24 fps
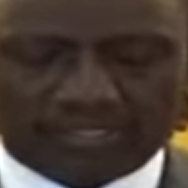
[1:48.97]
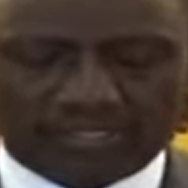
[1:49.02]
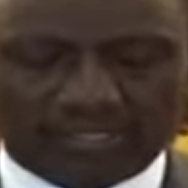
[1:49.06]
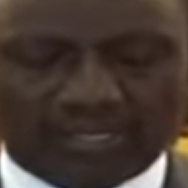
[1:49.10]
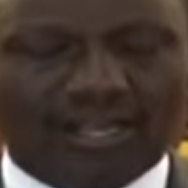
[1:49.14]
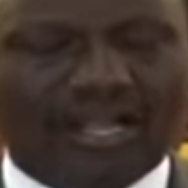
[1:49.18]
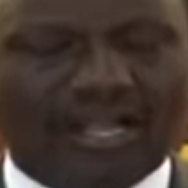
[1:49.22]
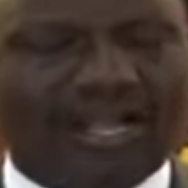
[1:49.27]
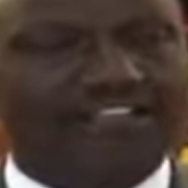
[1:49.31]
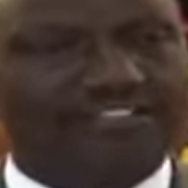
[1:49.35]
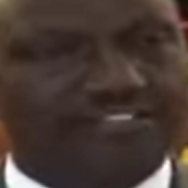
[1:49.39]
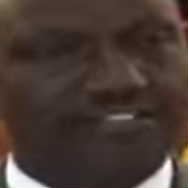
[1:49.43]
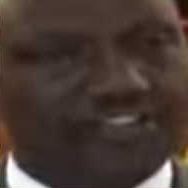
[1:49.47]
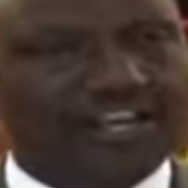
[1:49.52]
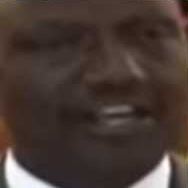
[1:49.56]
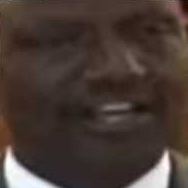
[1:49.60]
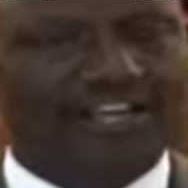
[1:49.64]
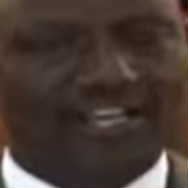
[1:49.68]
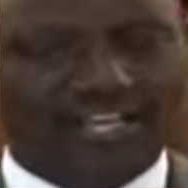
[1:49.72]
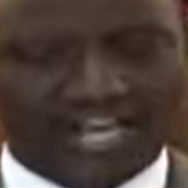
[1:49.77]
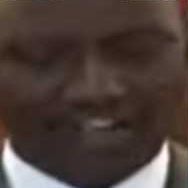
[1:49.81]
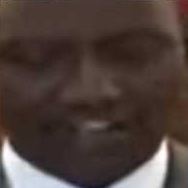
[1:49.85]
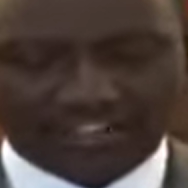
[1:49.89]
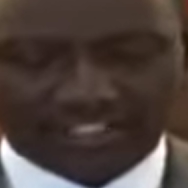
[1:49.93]
I
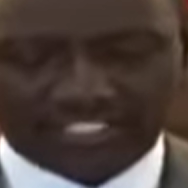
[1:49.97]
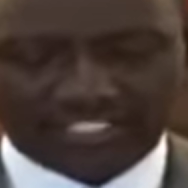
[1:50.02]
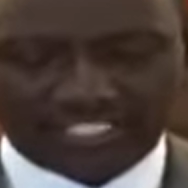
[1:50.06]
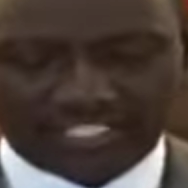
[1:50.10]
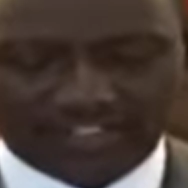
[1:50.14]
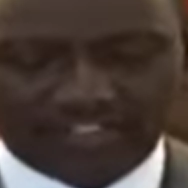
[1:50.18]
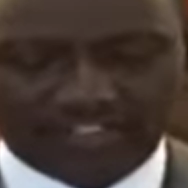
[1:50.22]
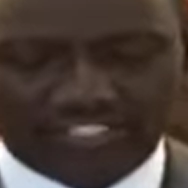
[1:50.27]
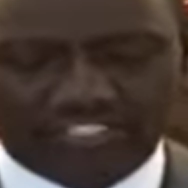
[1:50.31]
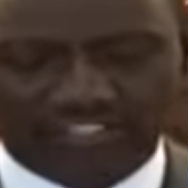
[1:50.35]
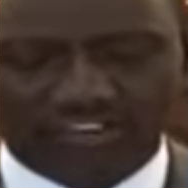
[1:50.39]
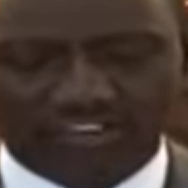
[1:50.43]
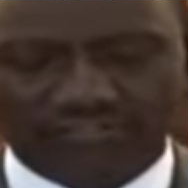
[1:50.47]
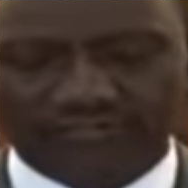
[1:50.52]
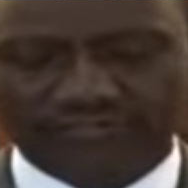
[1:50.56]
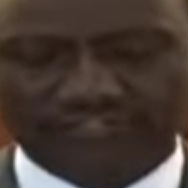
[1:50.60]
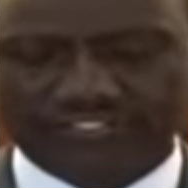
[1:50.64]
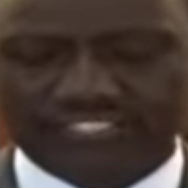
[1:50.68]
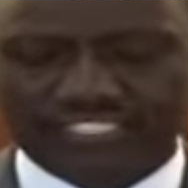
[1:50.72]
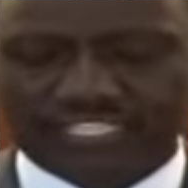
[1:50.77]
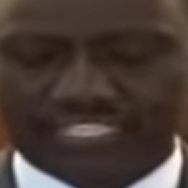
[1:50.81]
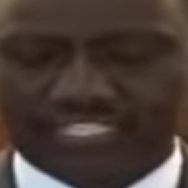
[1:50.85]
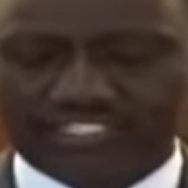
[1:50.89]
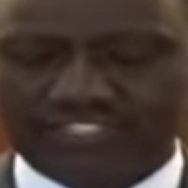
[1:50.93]
thank our security
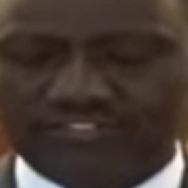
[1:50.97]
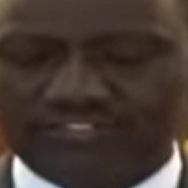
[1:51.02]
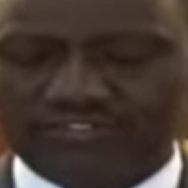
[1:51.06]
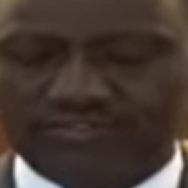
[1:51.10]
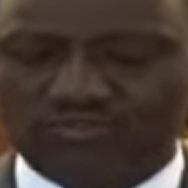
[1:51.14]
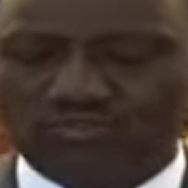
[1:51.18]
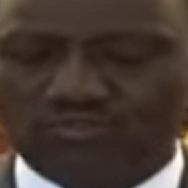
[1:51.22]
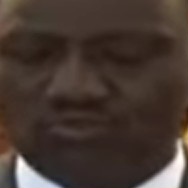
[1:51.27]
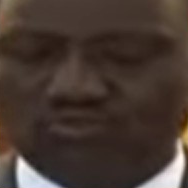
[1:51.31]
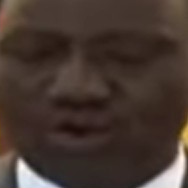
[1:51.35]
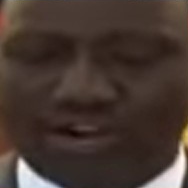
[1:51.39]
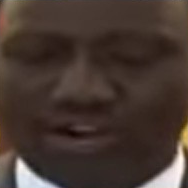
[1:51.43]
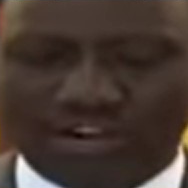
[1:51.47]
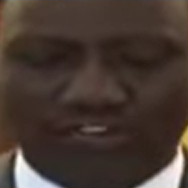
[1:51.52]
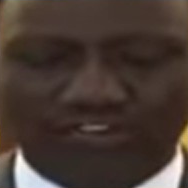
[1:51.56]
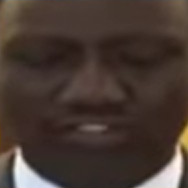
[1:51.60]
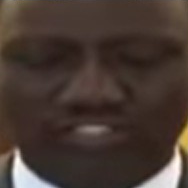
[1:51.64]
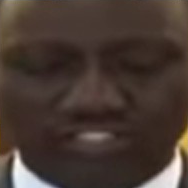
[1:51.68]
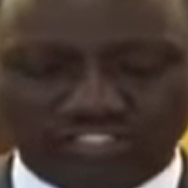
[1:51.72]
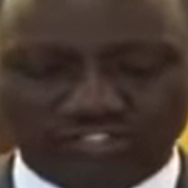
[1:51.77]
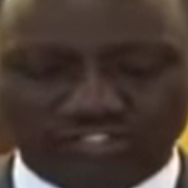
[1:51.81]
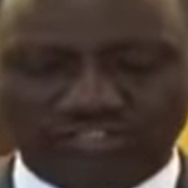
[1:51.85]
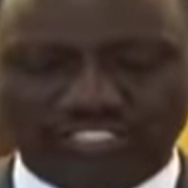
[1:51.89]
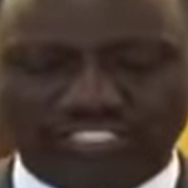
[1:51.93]
officers who were
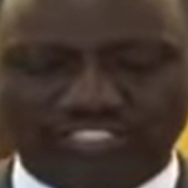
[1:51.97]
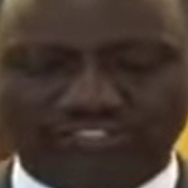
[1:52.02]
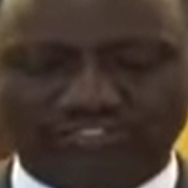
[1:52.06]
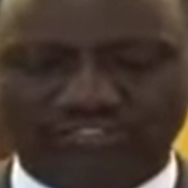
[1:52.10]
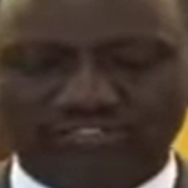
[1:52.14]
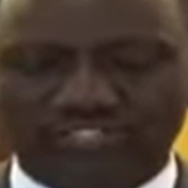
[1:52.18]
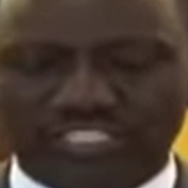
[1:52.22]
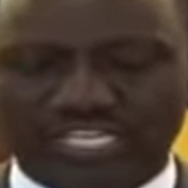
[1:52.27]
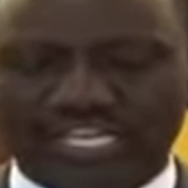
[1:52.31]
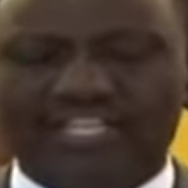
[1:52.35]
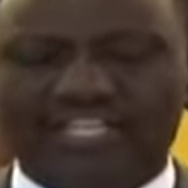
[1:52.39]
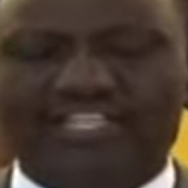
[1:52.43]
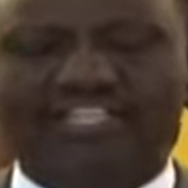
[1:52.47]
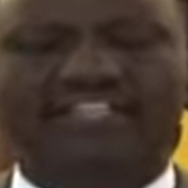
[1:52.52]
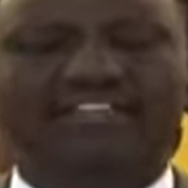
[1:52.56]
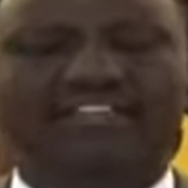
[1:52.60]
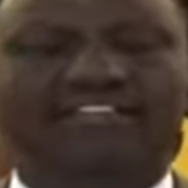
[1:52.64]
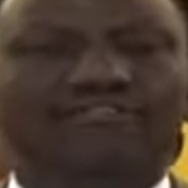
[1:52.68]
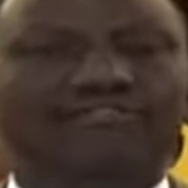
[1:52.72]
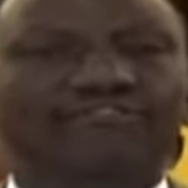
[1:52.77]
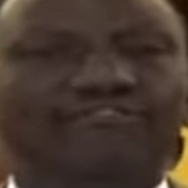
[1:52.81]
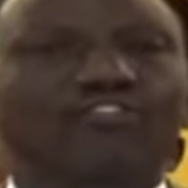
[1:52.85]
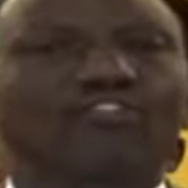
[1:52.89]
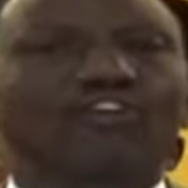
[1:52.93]
on duty today for